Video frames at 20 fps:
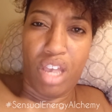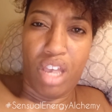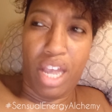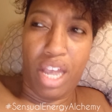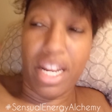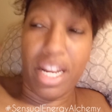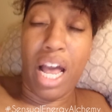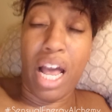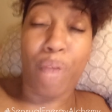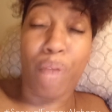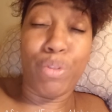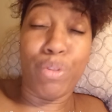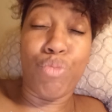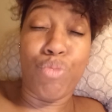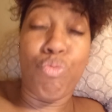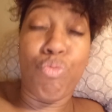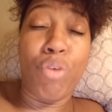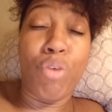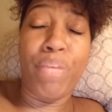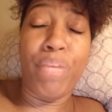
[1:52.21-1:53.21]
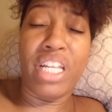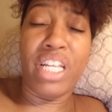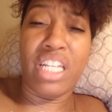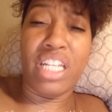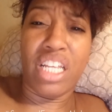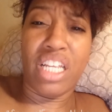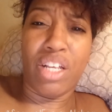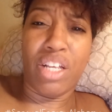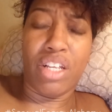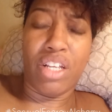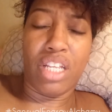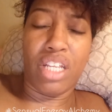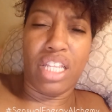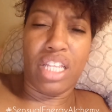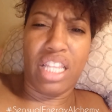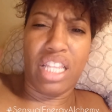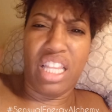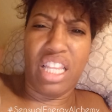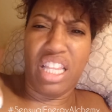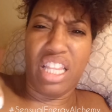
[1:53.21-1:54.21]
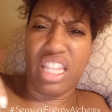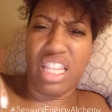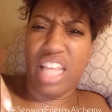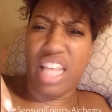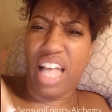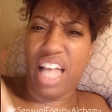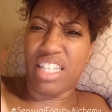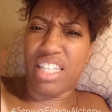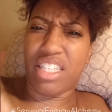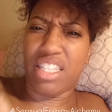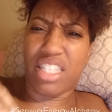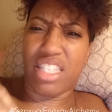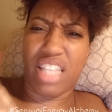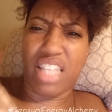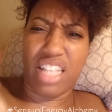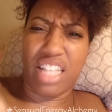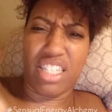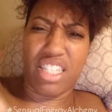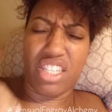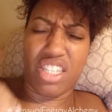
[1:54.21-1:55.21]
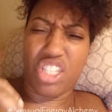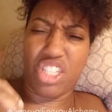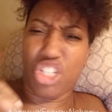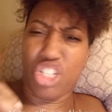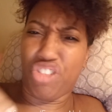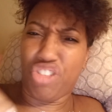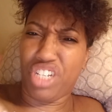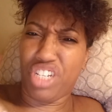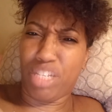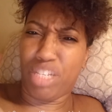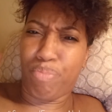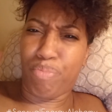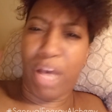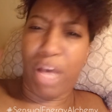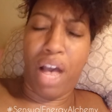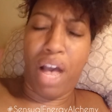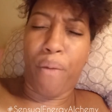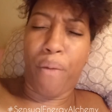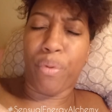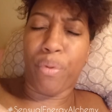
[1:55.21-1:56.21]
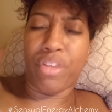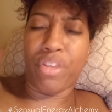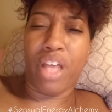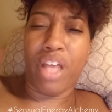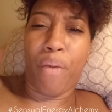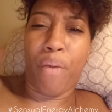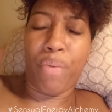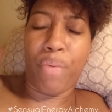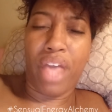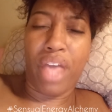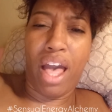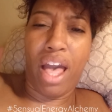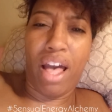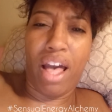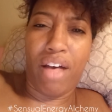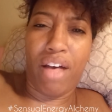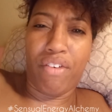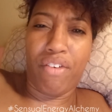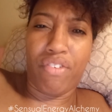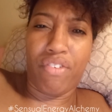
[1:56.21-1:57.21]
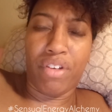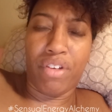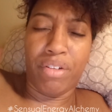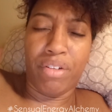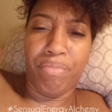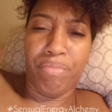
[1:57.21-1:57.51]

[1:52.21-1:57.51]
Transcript: And how as women that's that's a serious power that we have